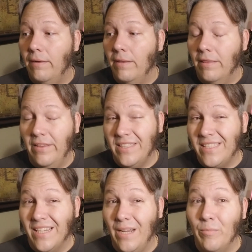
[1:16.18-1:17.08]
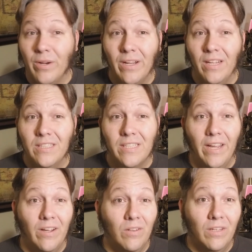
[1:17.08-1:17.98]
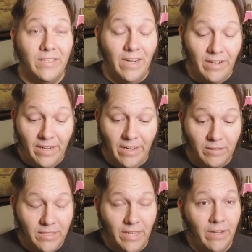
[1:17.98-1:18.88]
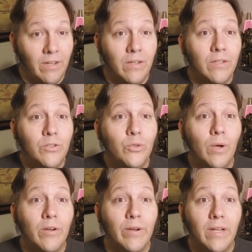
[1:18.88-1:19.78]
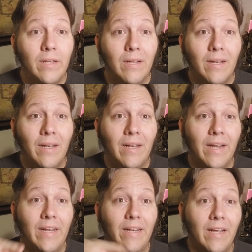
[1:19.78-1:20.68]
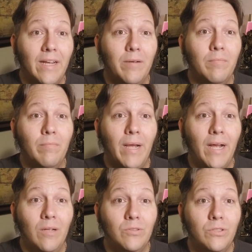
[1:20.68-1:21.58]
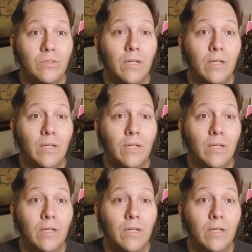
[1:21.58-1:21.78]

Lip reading: this time when I got on the scale and looked down at it, it said 299 pounds.